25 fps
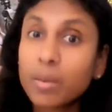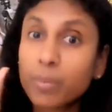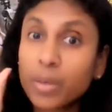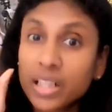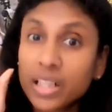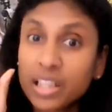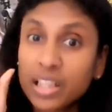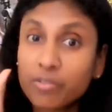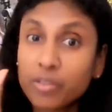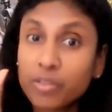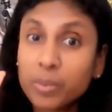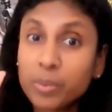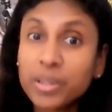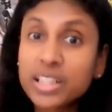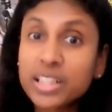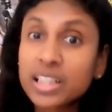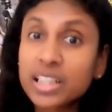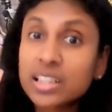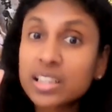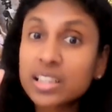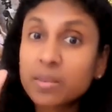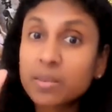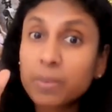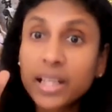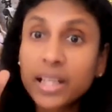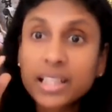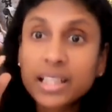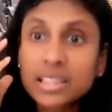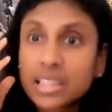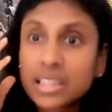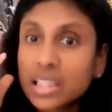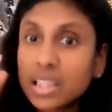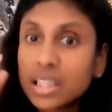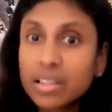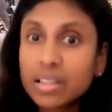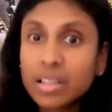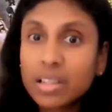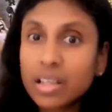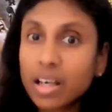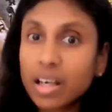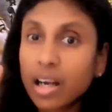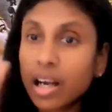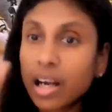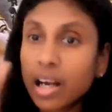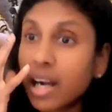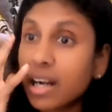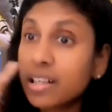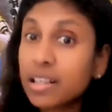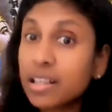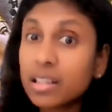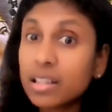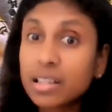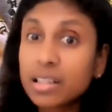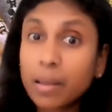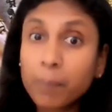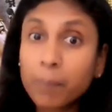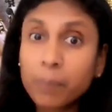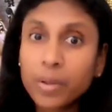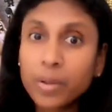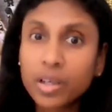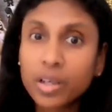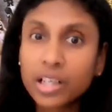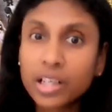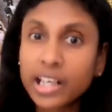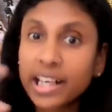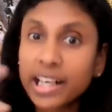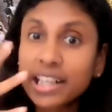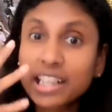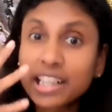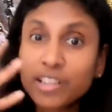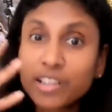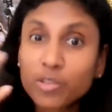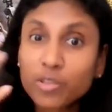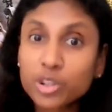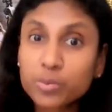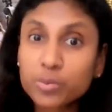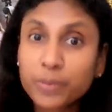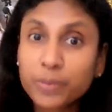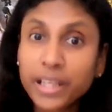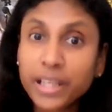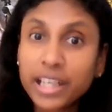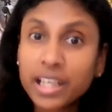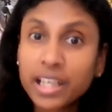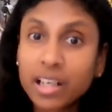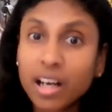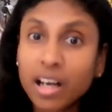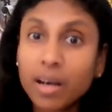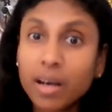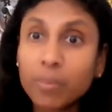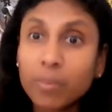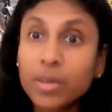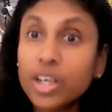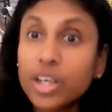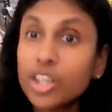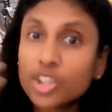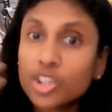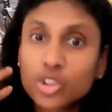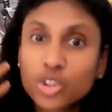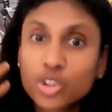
But in Vibhishan's place, he had a temple, right? He was praying Ram.